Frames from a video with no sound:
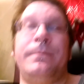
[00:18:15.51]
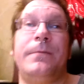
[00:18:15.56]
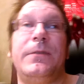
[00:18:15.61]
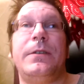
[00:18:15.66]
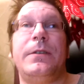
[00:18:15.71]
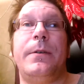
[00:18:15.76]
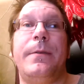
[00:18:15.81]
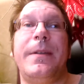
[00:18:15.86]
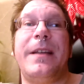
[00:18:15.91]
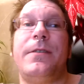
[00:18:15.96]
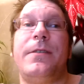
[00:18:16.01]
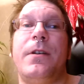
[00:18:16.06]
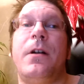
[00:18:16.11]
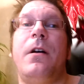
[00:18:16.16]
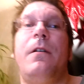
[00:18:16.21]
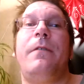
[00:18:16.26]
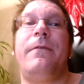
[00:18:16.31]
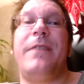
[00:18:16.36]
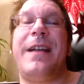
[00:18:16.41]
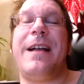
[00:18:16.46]
so that you
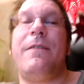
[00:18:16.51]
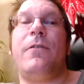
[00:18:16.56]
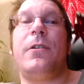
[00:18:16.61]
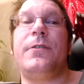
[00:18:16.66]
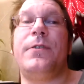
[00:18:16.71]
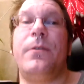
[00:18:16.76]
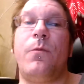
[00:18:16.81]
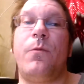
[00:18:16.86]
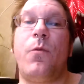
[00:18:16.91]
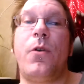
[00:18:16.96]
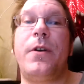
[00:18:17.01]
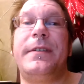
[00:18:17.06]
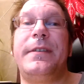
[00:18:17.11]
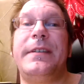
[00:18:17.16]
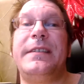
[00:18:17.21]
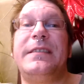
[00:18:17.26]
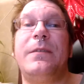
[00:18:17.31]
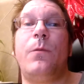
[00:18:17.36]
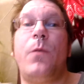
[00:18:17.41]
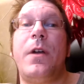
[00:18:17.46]
have all your
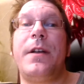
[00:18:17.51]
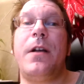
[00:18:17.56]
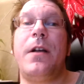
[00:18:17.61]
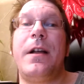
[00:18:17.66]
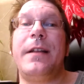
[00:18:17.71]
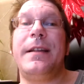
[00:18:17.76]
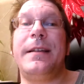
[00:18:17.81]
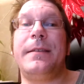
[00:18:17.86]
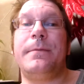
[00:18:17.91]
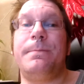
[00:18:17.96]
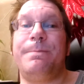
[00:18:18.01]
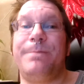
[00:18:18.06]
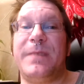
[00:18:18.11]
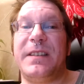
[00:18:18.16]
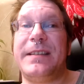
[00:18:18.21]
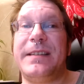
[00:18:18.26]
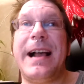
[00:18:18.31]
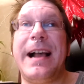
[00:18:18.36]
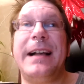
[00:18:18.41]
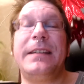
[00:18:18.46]
warranties and whatnot
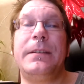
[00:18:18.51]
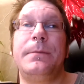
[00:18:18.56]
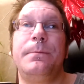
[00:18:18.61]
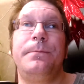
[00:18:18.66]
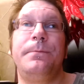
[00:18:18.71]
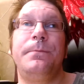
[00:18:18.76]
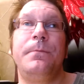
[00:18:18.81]
intact,